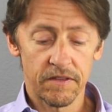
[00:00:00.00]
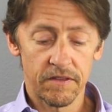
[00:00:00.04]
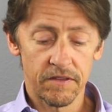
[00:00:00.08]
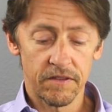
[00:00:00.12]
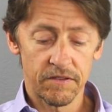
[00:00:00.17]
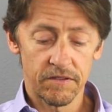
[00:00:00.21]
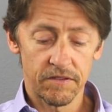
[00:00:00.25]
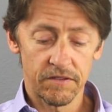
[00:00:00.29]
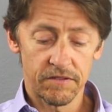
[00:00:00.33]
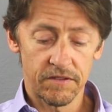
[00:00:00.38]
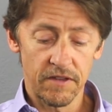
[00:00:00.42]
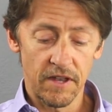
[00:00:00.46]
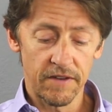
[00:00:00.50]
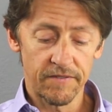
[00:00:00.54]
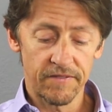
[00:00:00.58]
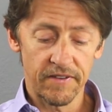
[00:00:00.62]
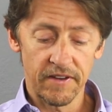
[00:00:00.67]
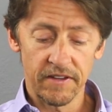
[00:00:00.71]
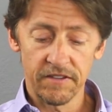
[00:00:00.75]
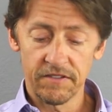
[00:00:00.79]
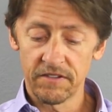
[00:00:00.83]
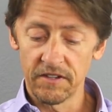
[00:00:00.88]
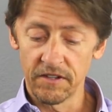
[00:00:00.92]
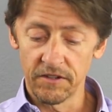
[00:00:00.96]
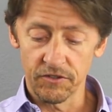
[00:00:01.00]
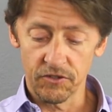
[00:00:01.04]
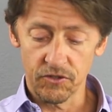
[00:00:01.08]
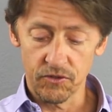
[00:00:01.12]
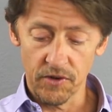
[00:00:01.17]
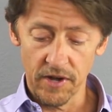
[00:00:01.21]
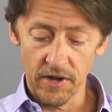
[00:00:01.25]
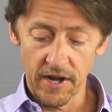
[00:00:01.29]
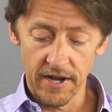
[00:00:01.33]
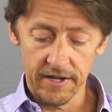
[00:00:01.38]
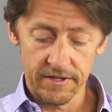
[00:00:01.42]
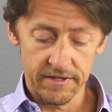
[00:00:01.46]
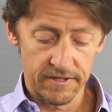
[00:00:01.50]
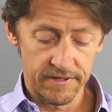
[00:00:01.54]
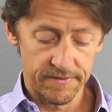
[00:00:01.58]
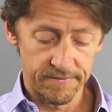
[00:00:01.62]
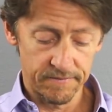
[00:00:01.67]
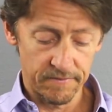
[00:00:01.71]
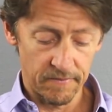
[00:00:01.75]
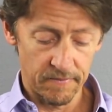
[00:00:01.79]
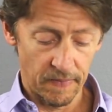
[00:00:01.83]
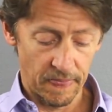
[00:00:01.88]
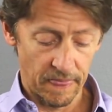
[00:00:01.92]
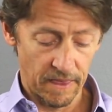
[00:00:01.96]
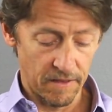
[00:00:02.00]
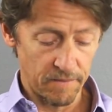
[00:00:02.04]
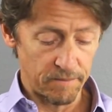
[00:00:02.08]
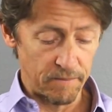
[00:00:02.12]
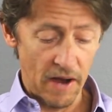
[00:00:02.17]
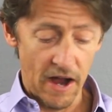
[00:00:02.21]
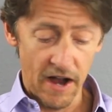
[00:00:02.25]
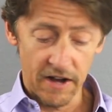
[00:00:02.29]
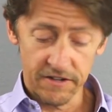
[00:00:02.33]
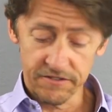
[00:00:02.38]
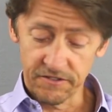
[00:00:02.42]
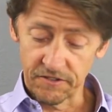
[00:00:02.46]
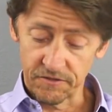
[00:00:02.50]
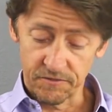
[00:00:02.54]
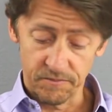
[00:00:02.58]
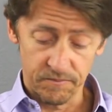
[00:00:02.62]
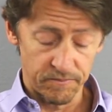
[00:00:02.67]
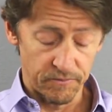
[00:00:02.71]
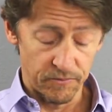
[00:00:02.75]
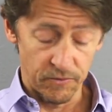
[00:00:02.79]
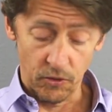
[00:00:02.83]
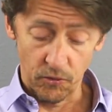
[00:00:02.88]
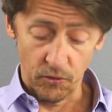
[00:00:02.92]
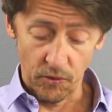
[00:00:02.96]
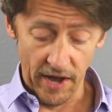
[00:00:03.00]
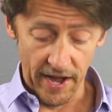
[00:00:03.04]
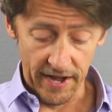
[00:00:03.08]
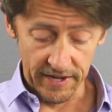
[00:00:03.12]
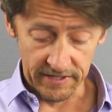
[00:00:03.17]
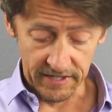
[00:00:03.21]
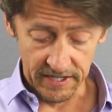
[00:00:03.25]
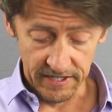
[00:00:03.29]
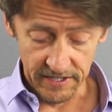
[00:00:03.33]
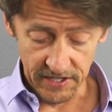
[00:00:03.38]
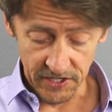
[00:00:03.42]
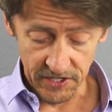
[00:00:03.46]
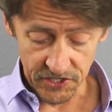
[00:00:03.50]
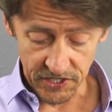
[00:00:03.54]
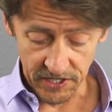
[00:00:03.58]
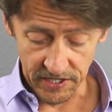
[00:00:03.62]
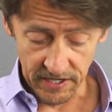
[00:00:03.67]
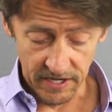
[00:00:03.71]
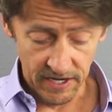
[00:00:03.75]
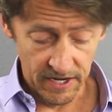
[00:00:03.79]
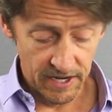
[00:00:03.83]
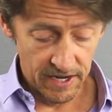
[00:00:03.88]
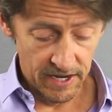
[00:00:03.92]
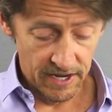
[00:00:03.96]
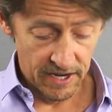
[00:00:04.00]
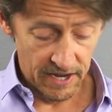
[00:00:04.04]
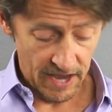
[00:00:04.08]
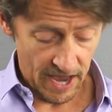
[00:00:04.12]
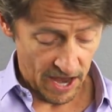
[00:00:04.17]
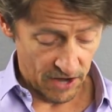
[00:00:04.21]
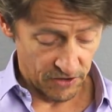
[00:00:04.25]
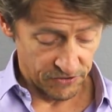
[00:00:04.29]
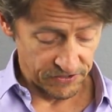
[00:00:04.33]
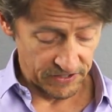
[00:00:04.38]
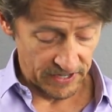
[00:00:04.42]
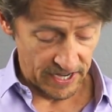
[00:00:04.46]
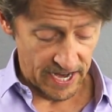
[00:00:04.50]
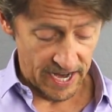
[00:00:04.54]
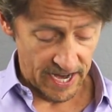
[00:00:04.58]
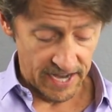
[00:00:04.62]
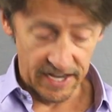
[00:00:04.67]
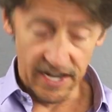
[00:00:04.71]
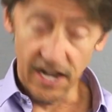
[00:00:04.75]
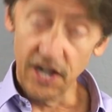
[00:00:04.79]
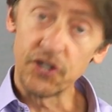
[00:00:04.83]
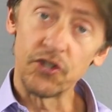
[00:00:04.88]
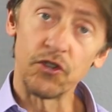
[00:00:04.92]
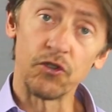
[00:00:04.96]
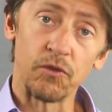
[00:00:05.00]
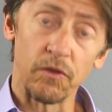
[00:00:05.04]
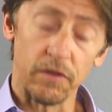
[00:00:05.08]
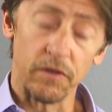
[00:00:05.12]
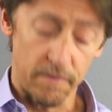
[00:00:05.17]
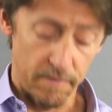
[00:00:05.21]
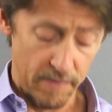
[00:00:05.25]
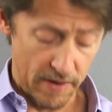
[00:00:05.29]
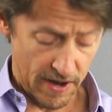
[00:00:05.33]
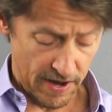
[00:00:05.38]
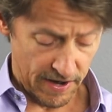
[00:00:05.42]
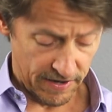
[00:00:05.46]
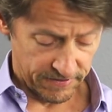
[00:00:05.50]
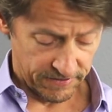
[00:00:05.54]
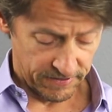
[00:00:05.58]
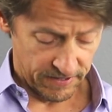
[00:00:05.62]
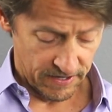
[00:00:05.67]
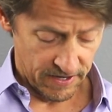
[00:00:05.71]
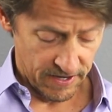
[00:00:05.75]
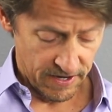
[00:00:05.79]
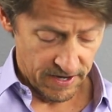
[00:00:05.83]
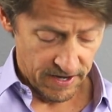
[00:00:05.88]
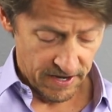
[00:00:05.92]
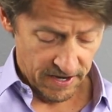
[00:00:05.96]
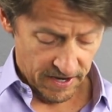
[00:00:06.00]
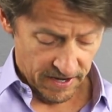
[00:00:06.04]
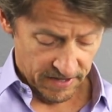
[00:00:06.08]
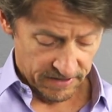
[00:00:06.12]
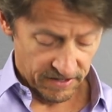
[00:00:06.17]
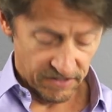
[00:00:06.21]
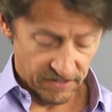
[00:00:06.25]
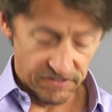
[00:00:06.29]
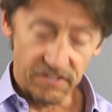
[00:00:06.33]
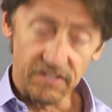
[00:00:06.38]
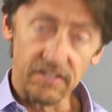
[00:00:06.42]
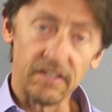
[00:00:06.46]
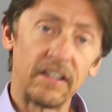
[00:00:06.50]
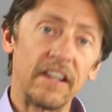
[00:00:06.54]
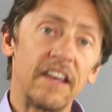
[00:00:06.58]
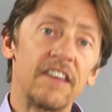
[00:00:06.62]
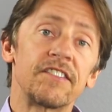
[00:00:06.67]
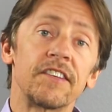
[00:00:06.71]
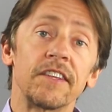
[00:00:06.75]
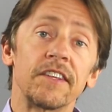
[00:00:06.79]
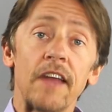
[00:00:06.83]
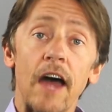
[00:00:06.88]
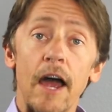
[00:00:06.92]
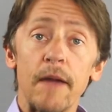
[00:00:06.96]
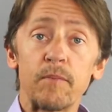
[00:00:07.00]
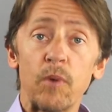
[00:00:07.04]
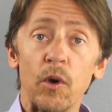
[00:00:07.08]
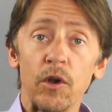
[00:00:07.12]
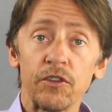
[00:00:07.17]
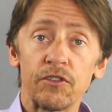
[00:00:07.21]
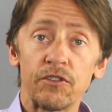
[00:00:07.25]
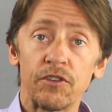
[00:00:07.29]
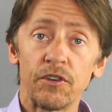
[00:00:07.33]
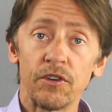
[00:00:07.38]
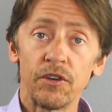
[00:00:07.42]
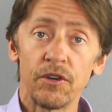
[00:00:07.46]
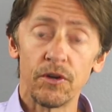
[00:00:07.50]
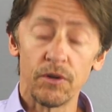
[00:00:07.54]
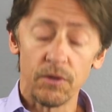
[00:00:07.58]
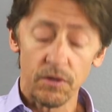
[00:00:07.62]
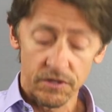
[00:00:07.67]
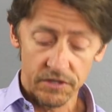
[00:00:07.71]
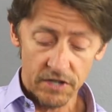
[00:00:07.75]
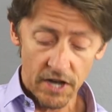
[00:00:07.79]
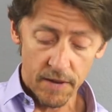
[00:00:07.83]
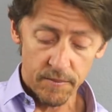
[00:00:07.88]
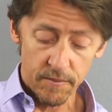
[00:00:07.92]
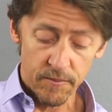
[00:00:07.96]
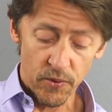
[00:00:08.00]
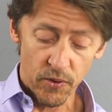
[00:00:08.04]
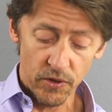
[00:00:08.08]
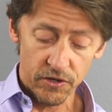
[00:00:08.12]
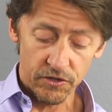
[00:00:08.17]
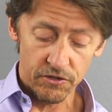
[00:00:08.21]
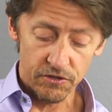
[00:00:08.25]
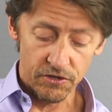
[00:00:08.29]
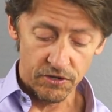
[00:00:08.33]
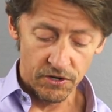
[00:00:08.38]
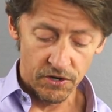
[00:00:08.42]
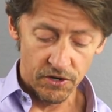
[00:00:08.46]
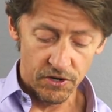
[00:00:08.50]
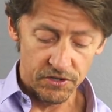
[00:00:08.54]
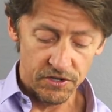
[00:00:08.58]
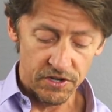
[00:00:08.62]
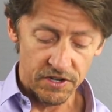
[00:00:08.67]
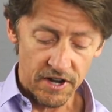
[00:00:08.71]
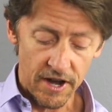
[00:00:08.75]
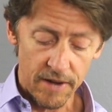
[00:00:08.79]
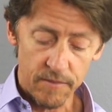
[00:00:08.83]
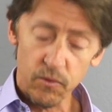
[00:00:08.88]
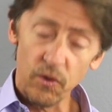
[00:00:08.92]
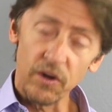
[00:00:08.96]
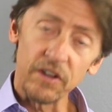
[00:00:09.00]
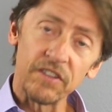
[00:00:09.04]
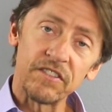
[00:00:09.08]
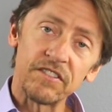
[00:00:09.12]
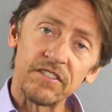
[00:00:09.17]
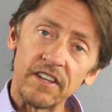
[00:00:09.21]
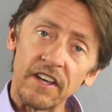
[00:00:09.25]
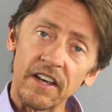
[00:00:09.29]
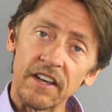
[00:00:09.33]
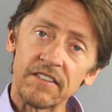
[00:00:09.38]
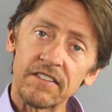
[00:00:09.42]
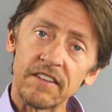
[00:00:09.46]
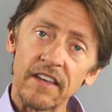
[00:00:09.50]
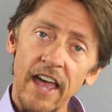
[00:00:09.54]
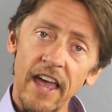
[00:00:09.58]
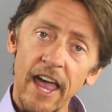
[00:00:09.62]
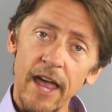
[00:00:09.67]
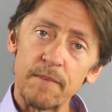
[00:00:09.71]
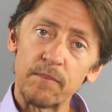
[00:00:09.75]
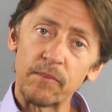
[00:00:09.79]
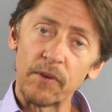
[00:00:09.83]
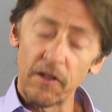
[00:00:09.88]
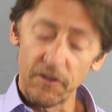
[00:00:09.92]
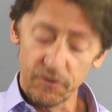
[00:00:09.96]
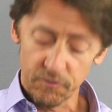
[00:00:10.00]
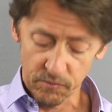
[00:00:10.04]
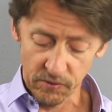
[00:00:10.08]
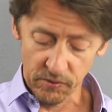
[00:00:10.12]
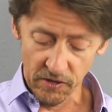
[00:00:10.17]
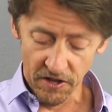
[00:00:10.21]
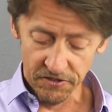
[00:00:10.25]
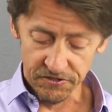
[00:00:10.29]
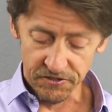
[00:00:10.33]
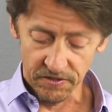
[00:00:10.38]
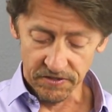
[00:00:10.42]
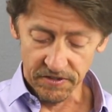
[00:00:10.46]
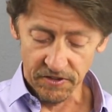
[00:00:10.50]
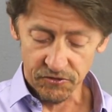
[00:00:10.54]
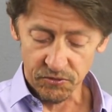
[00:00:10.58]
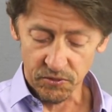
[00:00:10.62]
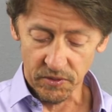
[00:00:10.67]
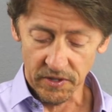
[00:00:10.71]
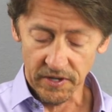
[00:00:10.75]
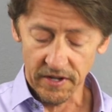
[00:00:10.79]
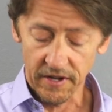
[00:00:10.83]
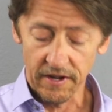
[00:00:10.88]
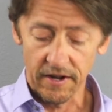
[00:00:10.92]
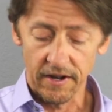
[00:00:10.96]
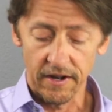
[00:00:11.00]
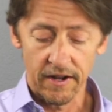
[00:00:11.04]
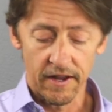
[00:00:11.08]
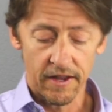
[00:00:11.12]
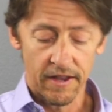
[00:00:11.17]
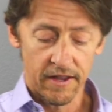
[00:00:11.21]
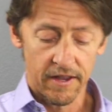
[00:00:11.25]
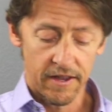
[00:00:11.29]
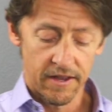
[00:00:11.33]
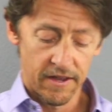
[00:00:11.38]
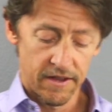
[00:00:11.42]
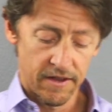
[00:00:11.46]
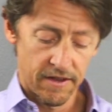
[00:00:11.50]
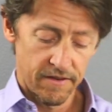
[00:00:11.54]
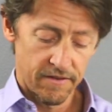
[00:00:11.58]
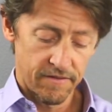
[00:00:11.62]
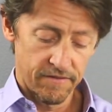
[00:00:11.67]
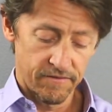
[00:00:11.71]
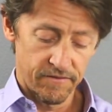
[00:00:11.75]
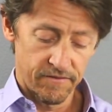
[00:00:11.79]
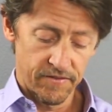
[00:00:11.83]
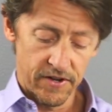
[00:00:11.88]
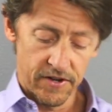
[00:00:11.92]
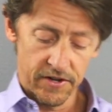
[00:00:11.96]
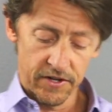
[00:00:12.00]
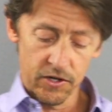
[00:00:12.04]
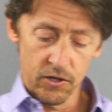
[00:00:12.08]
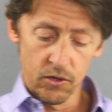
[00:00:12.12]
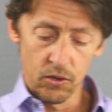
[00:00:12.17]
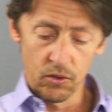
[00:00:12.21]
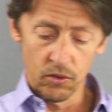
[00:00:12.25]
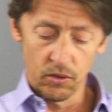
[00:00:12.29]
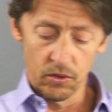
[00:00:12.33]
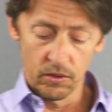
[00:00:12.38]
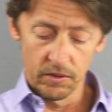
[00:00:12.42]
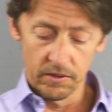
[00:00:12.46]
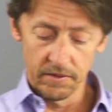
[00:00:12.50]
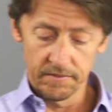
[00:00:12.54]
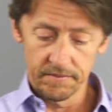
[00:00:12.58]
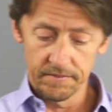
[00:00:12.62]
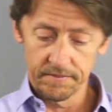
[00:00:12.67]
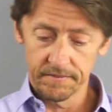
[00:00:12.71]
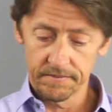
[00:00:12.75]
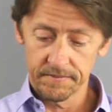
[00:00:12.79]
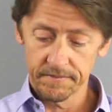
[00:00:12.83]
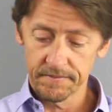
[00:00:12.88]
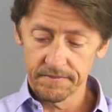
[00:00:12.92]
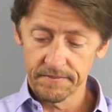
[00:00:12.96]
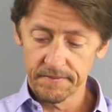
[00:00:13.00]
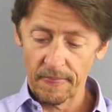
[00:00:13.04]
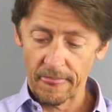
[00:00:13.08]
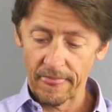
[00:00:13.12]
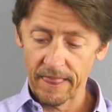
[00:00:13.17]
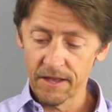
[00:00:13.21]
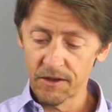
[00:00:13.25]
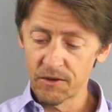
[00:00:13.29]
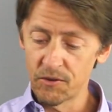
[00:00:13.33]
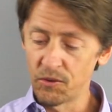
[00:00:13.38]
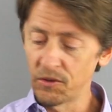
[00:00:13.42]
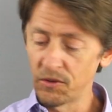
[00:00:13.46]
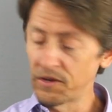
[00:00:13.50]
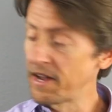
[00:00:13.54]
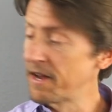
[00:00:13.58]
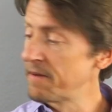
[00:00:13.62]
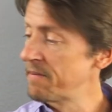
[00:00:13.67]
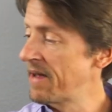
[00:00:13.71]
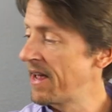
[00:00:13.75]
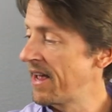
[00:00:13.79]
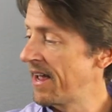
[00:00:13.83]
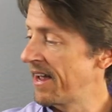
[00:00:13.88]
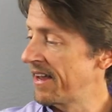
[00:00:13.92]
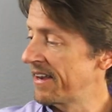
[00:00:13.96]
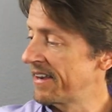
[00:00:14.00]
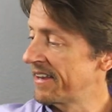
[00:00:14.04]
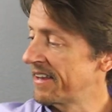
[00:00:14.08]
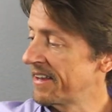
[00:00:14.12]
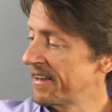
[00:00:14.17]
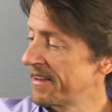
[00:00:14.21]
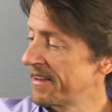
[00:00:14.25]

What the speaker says: Cellophane seal is great. The box is great condition. I don't see any issues with the box. This is at least a 9.2, 9.2 to 9.6, A++ on this one here. Very cool. KoolAid Man.